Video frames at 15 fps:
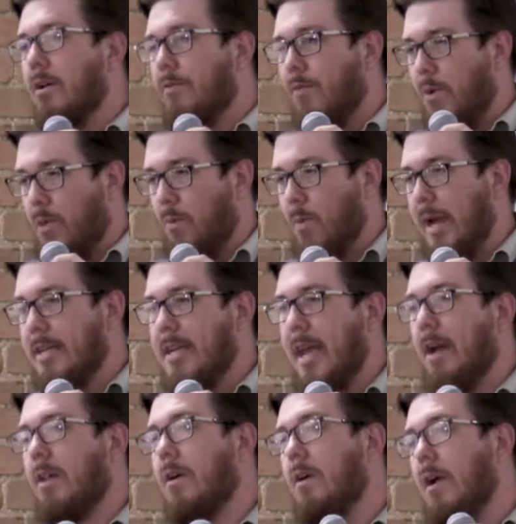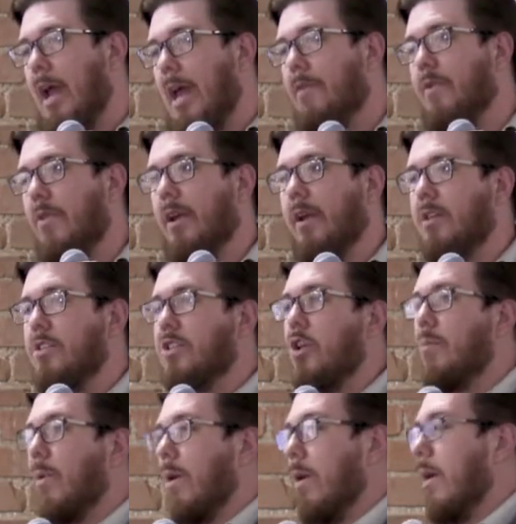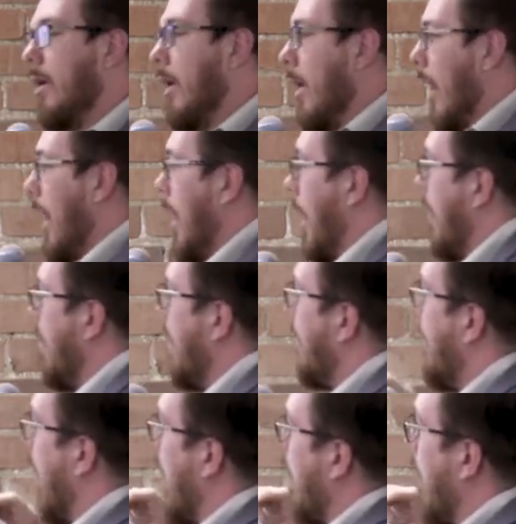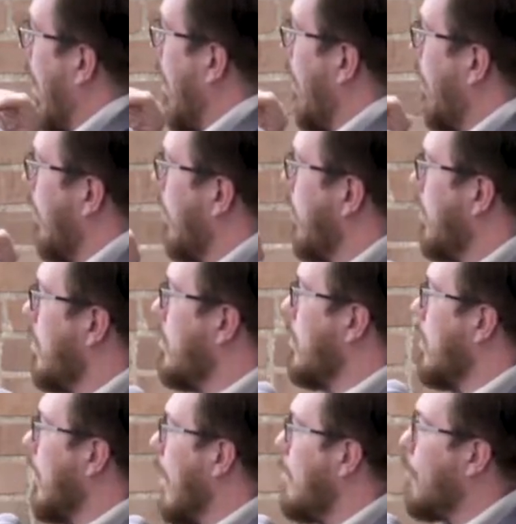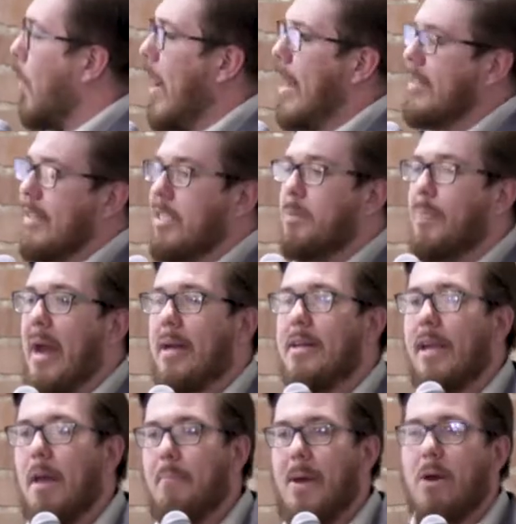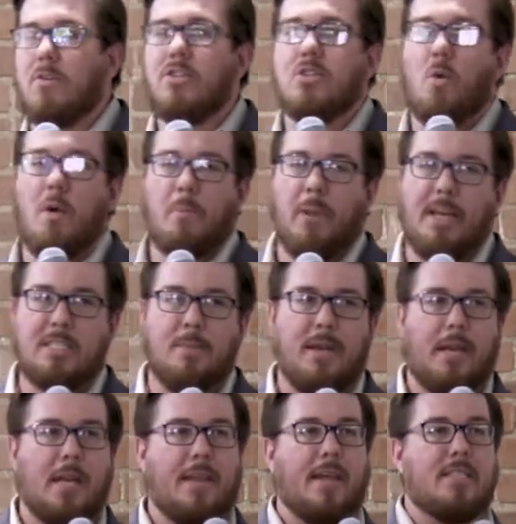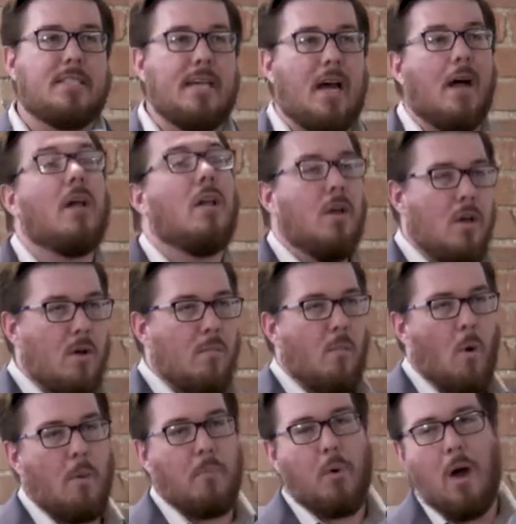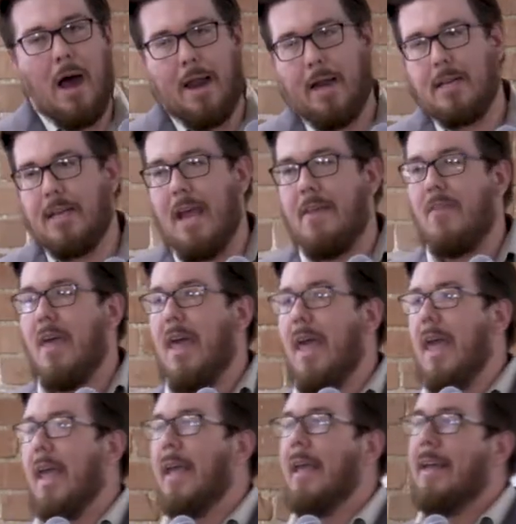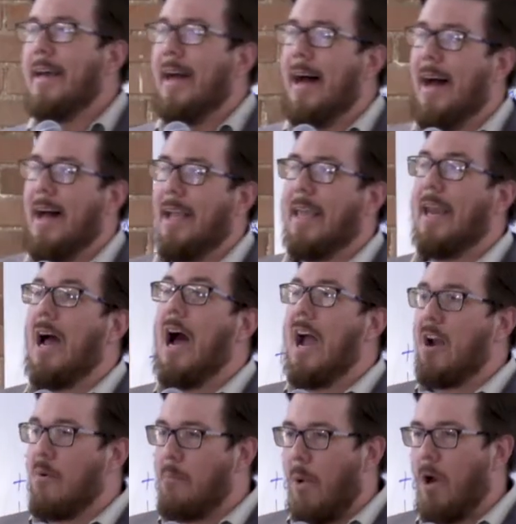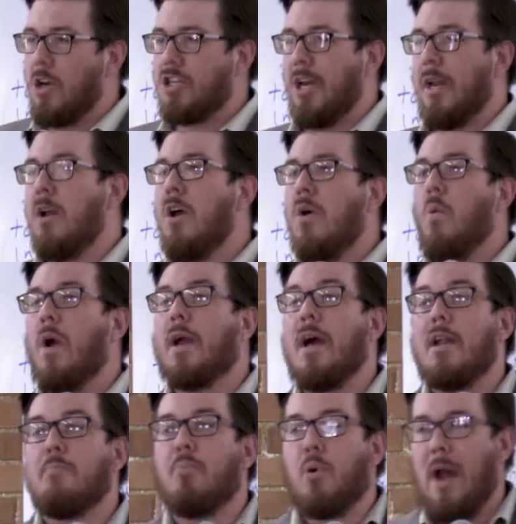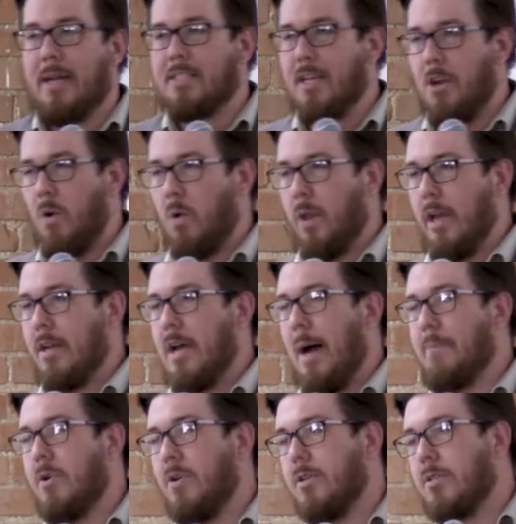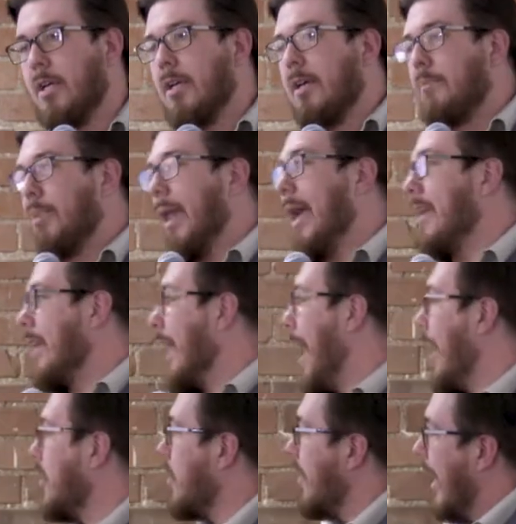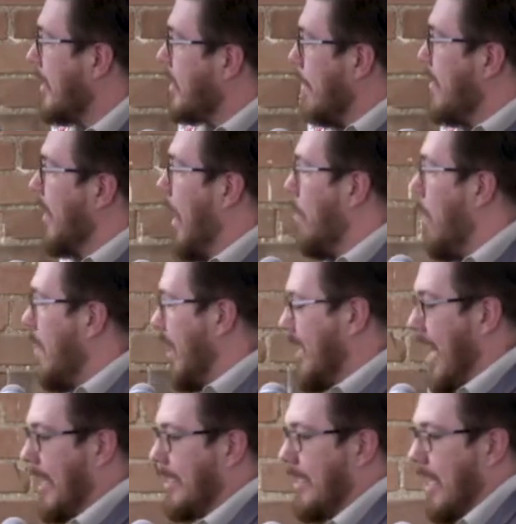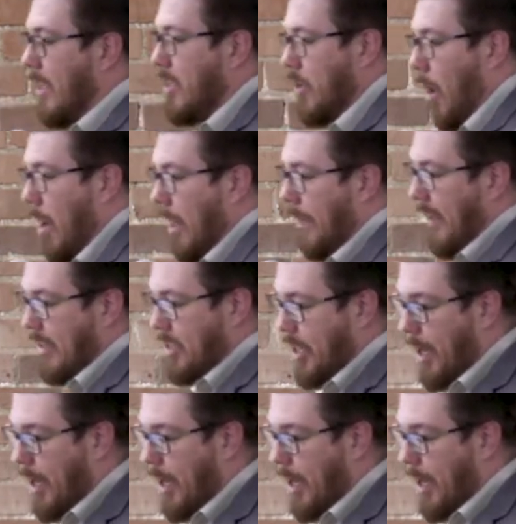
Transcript: for the retailer, and for the consumer. Um, but can brands expect to get better store placement? Can they sell more product? Can they uh, get a higher margin? What kind of press can early adopters plan to get? So that's something that we'll be testing starting this